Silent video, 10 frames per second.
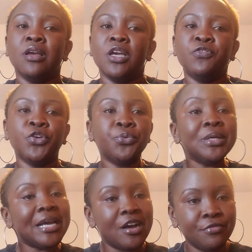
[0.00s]
don't
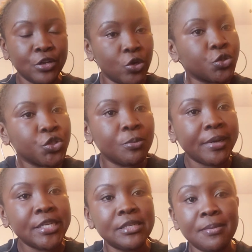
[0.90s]
really have a lot on your
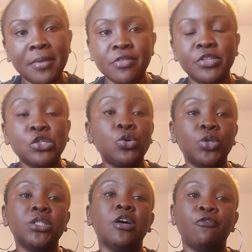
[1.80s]
plate, a month is
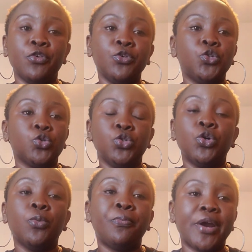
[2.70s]
good enough for you
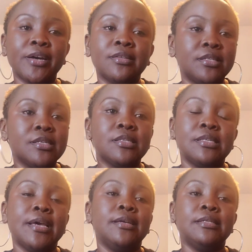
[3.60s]
to
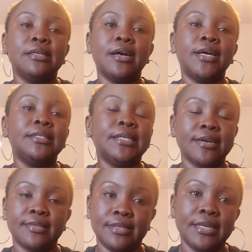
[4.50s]
practice and
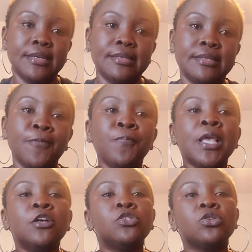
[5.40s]
take the test.
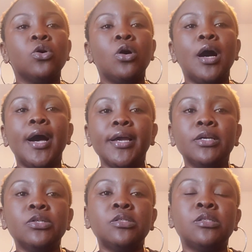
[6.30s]
So
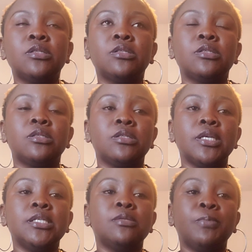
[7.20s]
IELTS
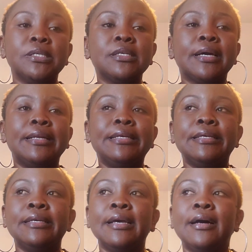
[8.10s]
is
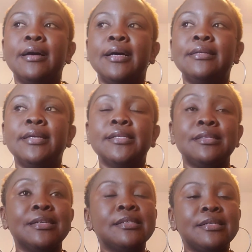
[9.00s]
basically a
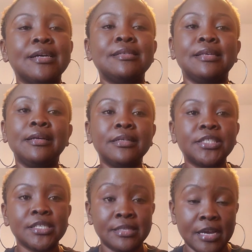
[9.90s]
standardized
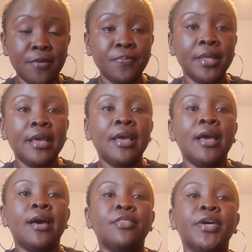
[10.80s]
English exam
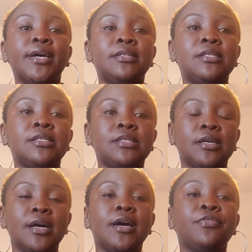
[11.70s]
that
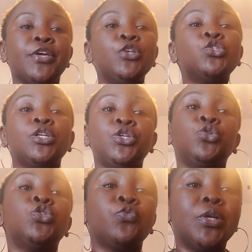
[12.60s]
they usually
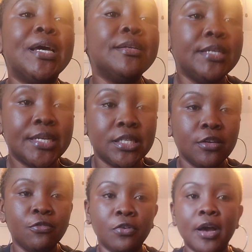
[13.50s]
use for
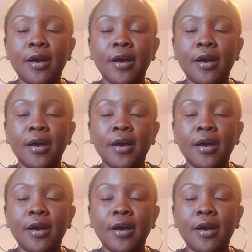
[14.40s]
non-native